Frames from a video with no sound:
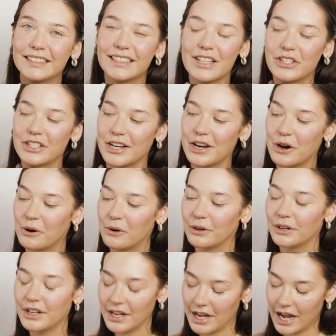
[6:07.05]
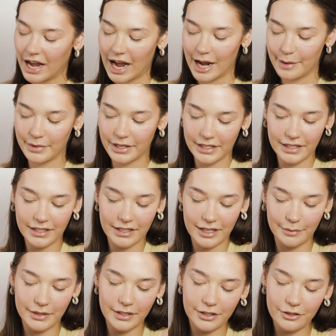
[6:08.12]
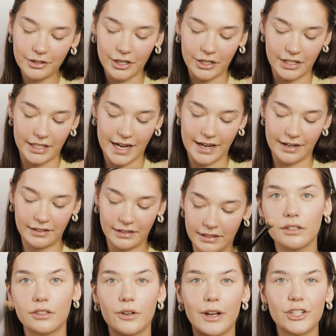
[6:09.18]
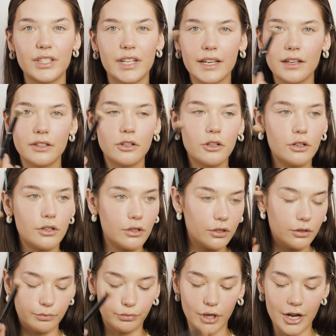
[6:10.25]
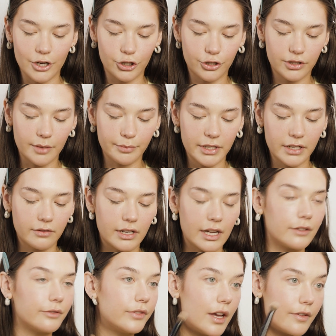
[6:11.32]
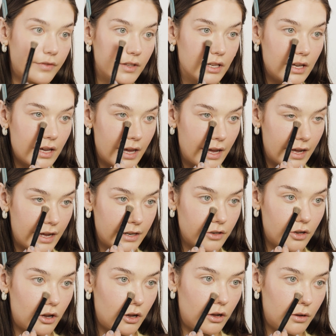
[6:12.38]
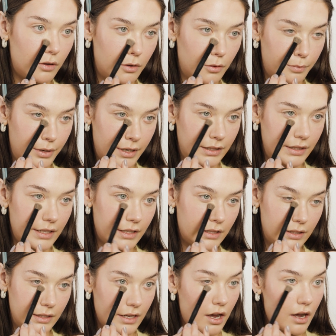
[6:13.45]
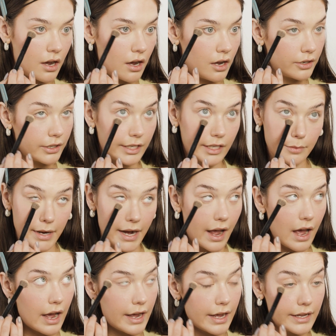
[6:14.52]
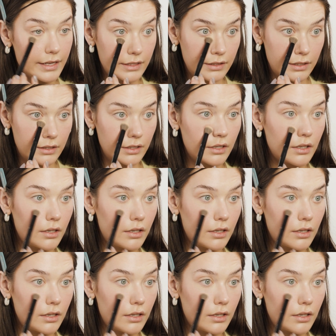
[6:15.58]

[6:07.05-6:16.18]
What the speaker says: So I'm gonna use her today. So I just take a little brush, something kind of fluffy, and I'll put this underneath my eyes.